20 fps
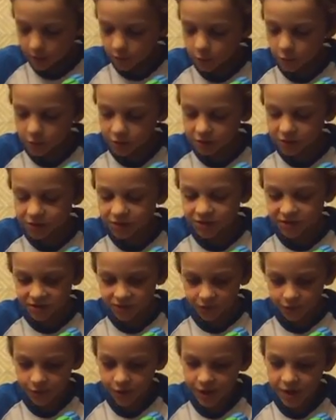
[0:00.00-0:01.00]
When it's
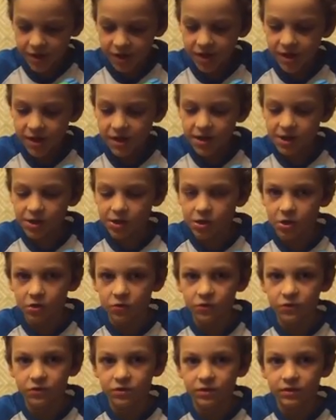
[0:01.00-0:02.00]
3, he
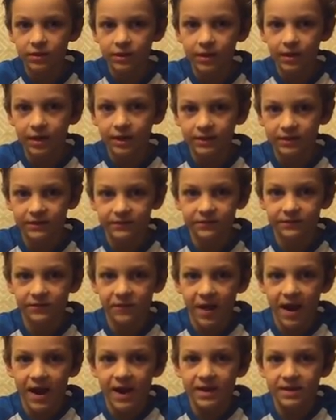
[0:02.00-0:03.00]
goes as
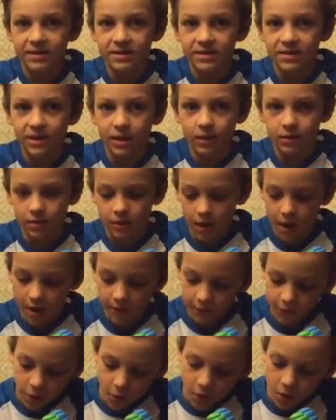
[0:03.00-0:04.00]
fast as
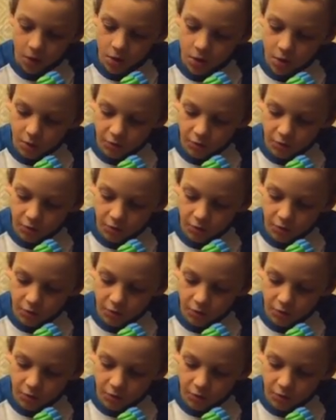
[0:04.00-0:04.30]
ever.